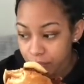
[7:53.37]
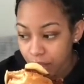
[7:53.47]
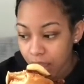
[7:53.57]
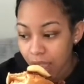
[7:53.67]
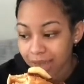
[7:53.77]

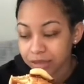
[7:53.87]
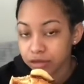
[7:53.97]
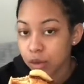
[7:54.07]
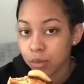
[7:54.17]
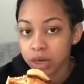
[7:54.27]
I just don't
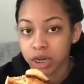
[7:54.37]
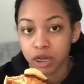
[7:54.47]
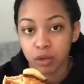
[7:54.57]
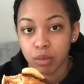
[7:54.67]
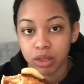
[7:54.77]
want to deal
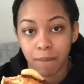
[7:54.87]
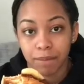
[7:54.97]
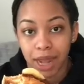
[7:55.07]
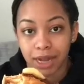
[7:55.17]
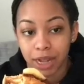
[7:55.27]
with the
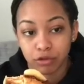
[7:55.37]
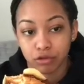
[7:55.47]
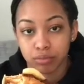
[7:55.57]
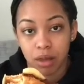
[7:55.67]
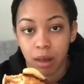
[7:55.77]
financial
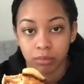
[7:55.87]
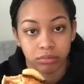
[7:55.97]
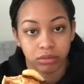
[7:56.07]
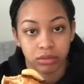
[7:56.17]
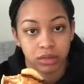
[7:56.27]
problems
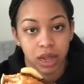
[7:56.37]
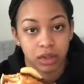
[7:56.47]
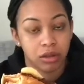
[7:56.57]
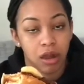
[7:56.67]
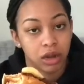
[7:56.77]
that
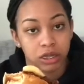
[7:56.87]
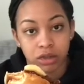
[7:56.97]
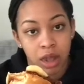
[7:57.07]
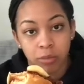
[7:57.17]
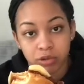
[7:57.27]
college
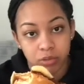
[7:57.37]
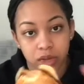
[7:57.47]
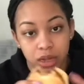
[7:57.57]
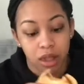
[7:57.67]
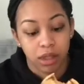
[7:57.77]
comes with.
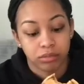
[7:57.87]
Like,